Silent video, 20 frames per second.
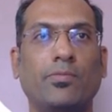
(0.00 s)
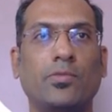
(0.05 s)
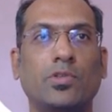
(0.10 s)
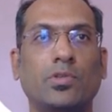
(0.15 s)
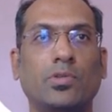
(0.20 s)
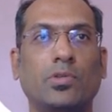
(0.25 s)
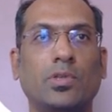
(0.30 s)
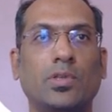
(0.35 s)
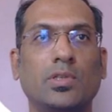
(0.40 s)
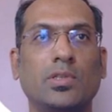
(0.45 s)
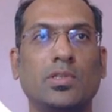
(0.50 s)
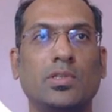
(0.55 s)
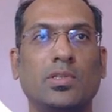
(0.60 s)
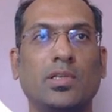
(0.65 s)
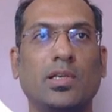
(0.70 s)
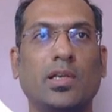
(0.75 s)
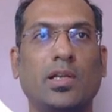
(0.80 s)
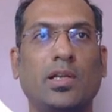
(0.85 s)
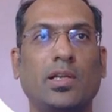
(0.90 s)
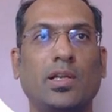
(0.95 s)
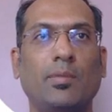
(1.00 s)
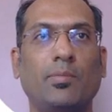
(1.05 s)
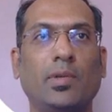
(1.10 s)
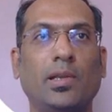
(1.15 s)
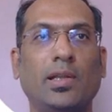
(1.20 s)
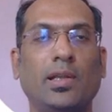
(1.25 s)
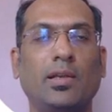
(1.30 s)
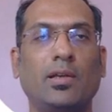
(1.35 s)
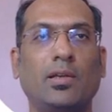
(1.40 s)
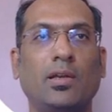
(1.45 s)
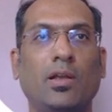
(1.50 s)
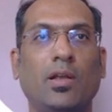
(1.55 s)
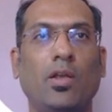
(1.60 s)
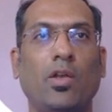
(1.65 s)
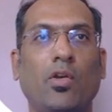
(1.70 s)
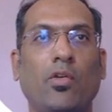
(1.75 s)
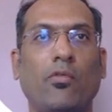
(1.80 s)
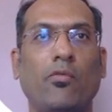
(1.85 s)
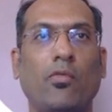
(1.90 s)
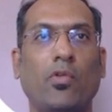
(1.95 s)
So this is the GitHub link
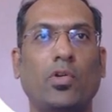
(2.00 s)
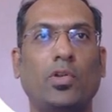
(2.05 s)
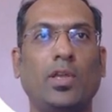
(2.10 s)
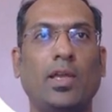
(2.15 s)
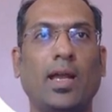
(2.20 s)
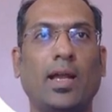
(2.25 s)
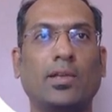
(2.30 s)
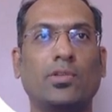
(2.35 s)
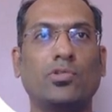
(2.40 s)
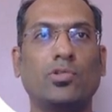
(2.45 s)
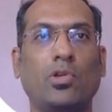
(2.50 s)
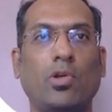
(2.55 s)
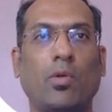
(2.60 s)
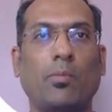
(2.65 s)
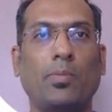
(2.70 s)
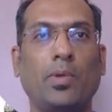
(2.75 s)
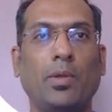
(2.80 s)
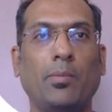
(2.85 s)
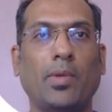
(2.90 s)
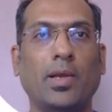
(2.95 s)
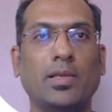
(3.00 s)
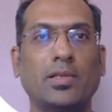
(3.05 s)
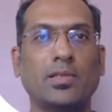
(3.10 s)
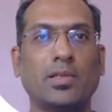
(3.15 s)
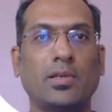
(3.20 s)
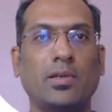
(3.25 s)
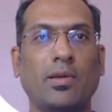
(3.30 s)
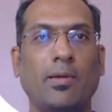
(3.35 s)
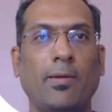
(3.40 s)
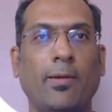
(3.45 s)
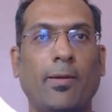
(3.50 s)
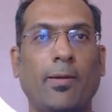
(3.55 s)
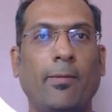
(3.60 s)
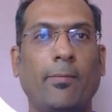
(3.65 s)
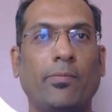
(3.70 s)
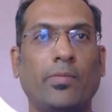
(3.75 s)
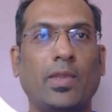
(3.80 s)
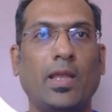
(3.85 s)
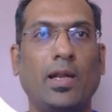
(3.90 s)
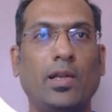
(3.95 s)
for the actual optimizer
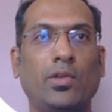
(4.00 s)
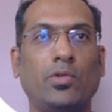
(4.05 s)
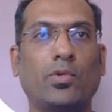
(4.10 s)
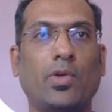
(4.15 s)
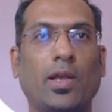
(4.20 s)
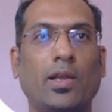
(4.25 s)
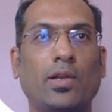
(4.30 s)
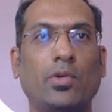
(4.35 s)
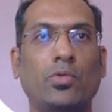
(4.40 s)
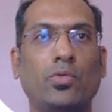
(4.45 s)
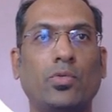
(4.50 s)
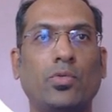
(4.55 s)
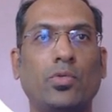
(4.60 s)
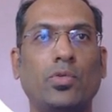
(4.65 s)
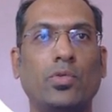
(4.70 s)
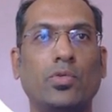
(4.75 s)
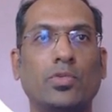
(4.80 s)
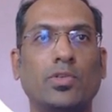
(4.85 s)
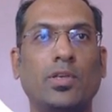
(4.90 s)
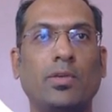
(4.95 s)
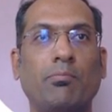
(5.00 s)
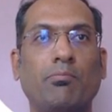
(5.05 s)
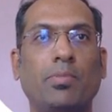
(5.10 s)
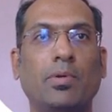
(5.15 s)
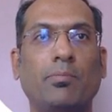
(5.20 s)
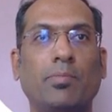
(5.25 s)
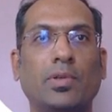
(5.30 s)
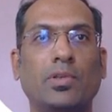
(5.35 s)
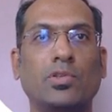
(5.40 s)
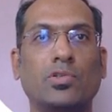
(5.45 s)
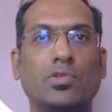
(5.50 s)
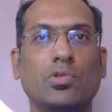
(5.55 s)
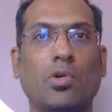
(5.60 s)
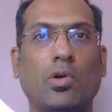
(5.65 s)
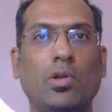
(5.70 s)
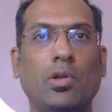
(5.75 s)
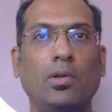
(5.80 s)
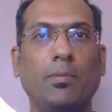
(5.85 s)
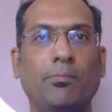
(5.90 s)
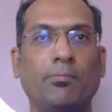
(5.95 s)
that you can do using pip
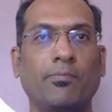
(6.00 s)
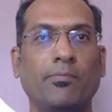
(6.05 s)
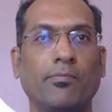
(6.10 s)
install.